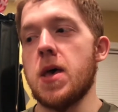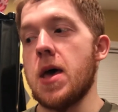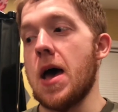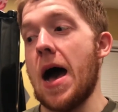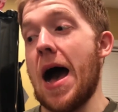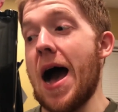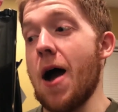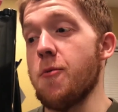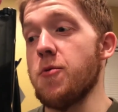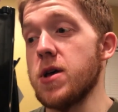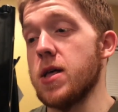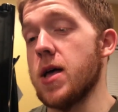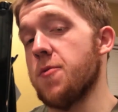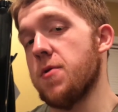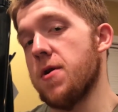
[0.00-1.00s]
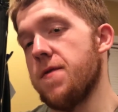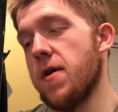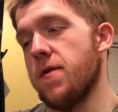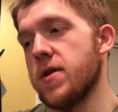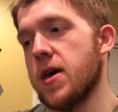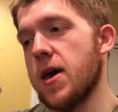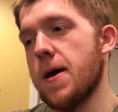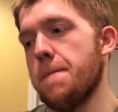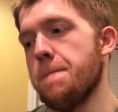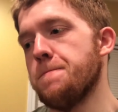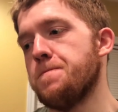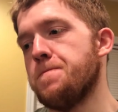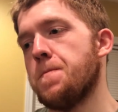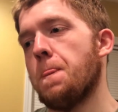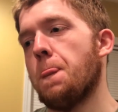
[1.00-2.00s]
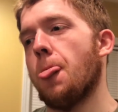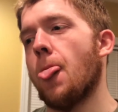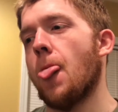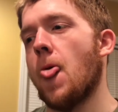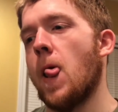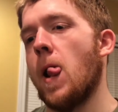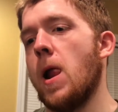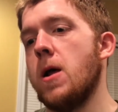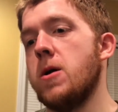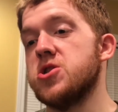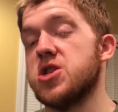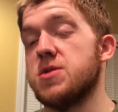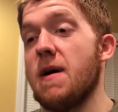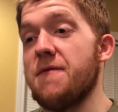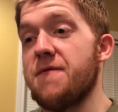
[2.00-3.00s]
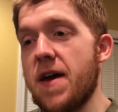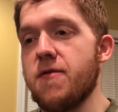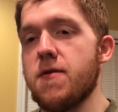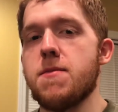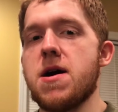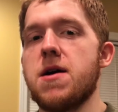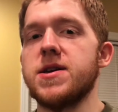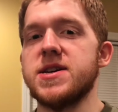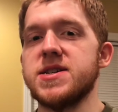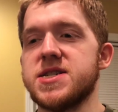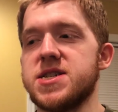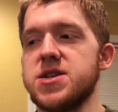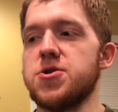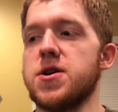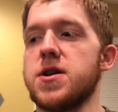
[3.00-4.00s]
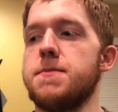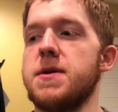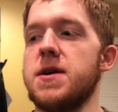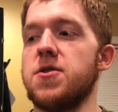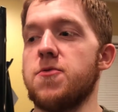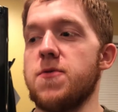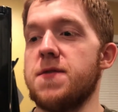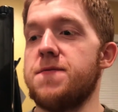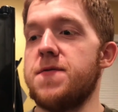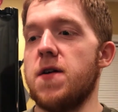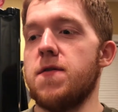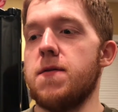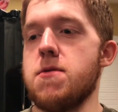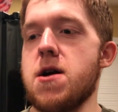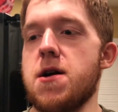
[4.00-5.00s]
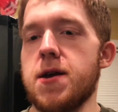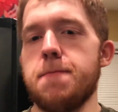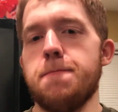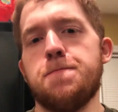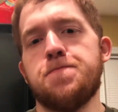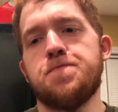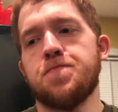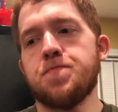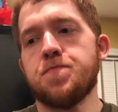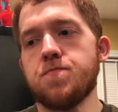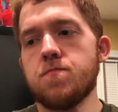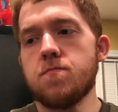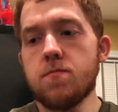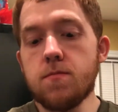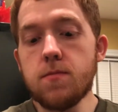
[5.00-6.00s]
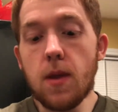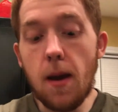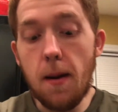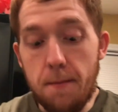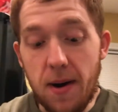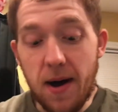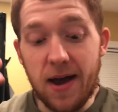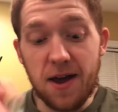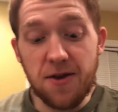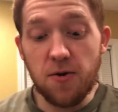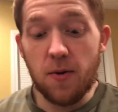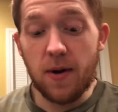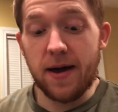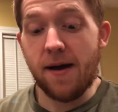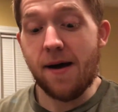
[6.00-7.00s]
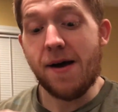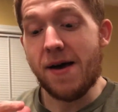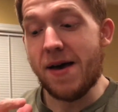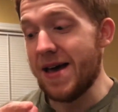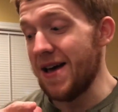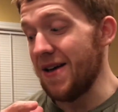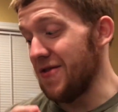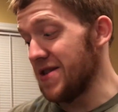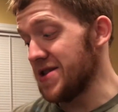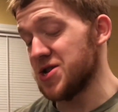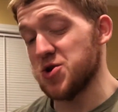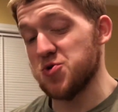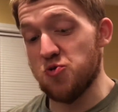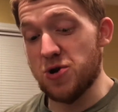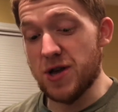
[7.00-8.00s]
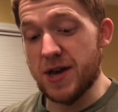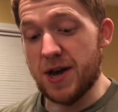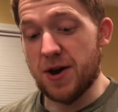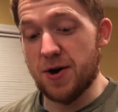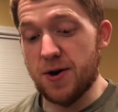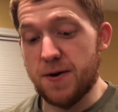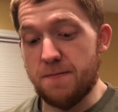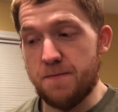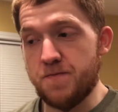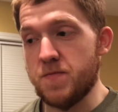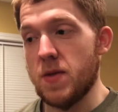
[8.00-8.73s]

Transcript: I really like red velvet cake, so my favorite brownie is still going to be the red velvet brownie. But either way, this is really good.